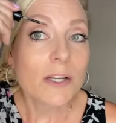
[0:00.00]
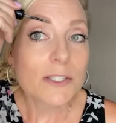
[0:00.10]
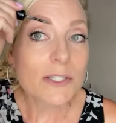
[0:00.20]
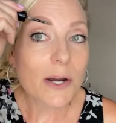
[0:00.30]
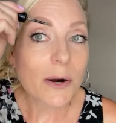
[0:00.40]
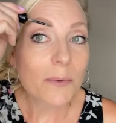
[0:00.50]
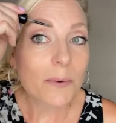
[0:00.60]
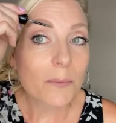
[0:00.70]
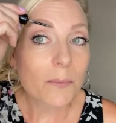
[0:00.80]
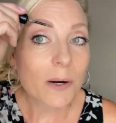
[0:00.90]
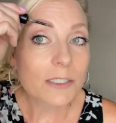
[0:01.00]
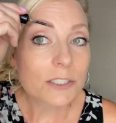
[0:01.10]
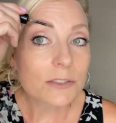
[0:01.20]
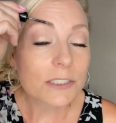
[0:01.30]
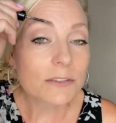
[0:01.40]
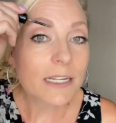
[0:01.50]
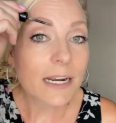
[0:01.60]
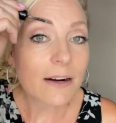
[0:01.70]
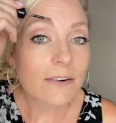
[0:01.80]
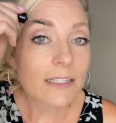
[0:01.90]
So what you do
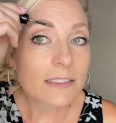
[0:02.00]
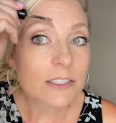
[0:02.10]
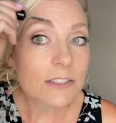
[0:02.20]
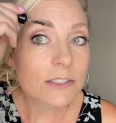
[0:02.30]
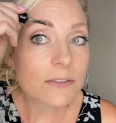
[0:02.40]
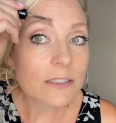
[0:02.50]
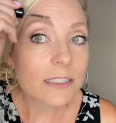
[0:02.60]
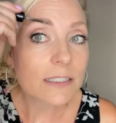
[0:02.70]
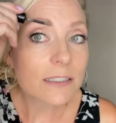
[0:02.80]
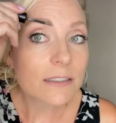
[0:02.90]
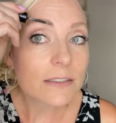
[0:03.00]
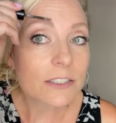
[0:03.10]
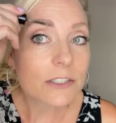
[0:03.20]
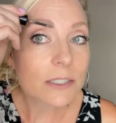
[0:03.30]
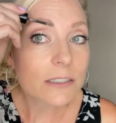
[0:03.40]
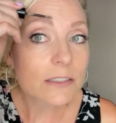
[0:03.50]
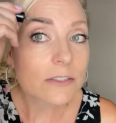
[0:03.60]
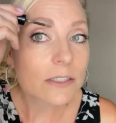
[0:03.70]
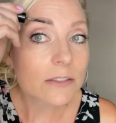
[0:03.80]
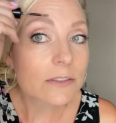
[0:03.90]
now is you do little short
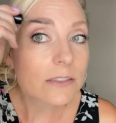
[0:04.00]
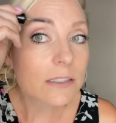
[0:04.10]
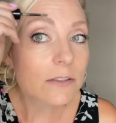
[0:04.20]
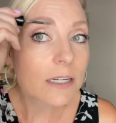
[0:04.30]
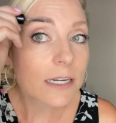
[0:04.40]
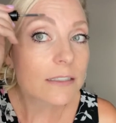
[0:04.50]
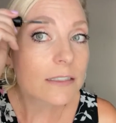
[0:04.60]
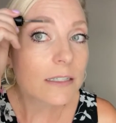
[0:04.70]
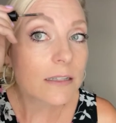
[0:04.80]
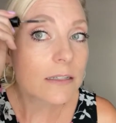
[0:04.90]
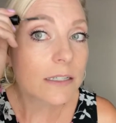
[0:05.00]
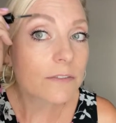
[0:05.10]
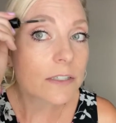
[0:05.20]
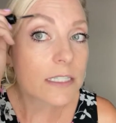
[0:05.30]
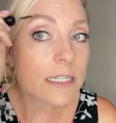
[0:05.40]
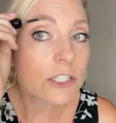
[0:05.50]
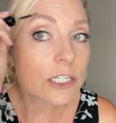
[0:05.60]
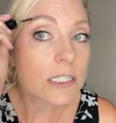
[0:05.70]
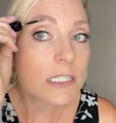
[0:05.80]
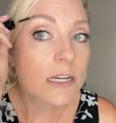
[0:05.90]
strokes and you'll kind of see the difference. It
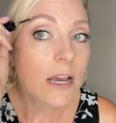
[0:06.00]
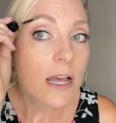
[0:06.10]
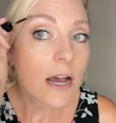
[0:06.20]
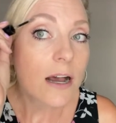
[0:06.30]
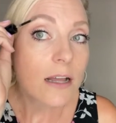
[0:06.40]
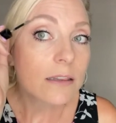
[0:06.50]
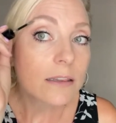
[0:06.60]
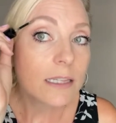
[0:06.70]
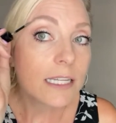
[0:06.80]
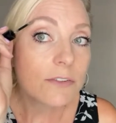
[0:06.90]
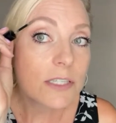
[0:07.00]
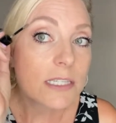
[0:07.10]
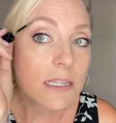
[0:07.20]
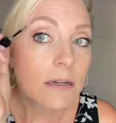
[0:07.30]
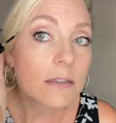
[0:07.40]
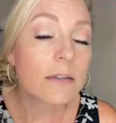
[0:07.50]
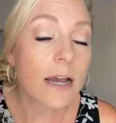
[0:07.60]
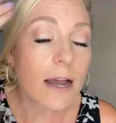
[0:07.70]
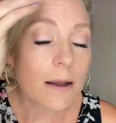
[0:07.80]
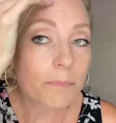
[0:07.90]
just lifts the
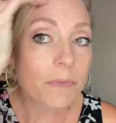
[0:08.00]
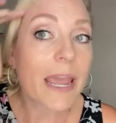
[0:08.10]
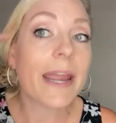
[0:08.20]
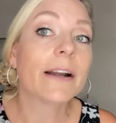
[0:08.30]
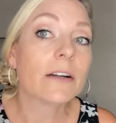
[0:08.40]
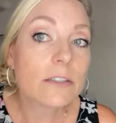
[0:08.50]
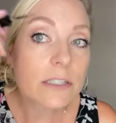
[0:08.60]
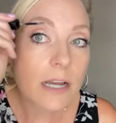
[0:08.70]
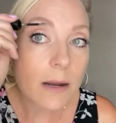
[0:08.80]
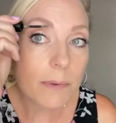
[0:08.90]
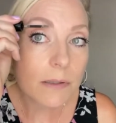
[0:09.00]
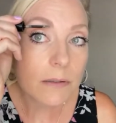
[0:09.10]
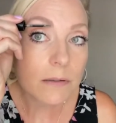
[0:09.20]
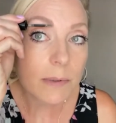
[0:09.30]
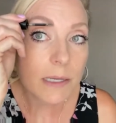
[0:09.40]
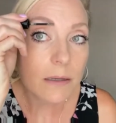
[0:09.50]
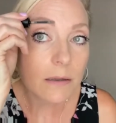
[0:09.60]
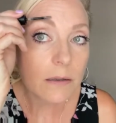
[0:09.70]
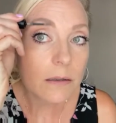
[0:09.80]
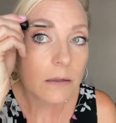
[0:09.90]
um, hairs up a little bit
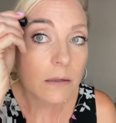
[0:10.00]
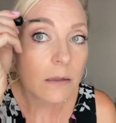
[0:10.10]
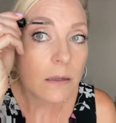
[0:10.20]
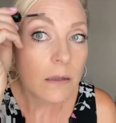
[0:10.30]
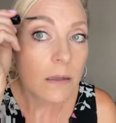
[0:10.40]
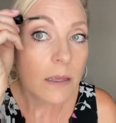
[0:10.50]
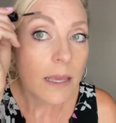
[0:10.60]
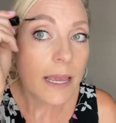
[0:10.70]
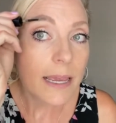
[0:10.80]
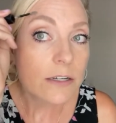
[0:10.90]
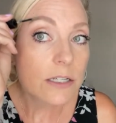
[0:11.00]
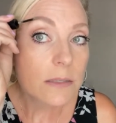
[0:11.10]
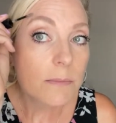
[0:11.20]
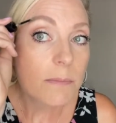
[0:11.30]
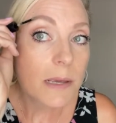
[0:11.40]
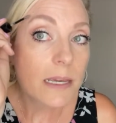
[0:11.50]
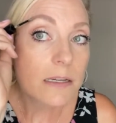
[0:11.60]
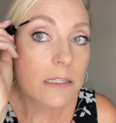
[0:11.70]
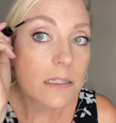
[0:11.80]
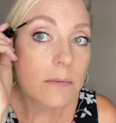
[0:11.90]
and just
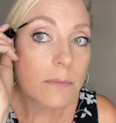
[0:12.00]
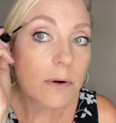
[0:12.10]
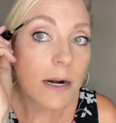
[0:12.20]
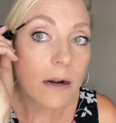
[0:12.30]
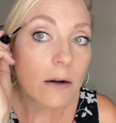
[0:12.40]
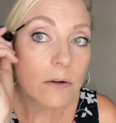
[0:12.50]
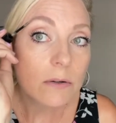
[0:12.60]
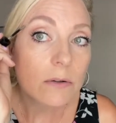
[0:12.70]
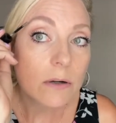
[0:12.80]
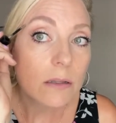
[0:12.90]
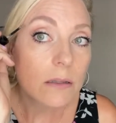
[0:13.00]
makes the brow a